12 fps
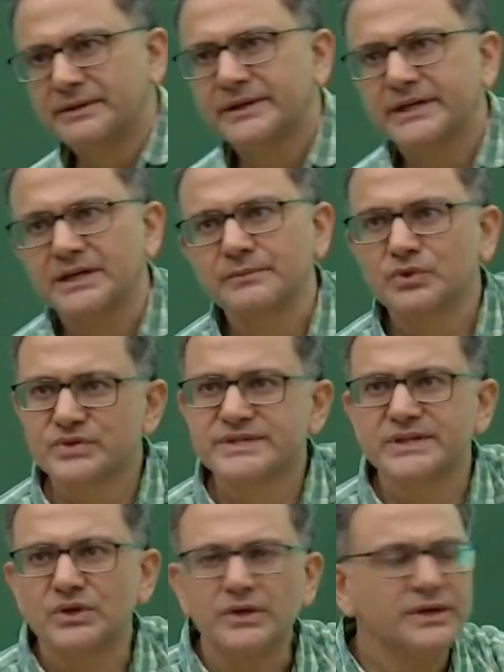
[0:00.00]
term to
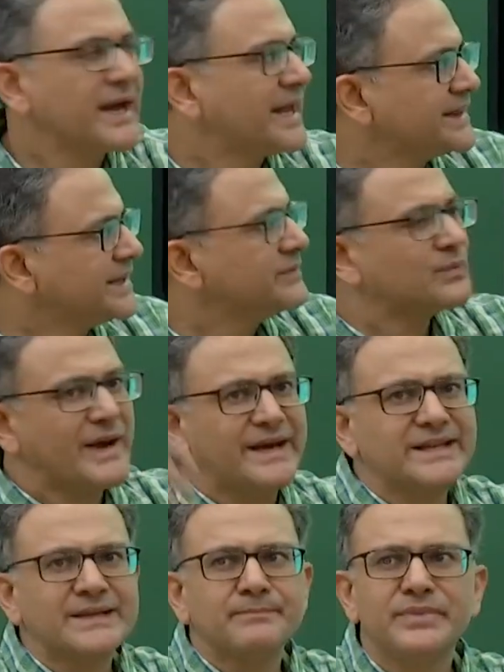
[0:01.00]
0, and then
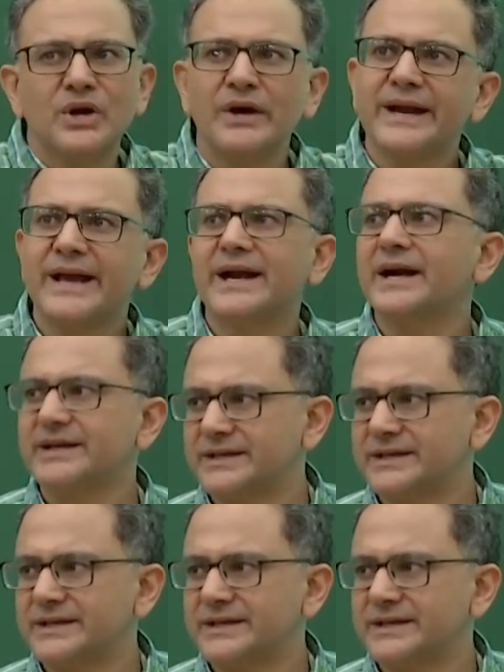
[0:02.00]
anything beyond I can't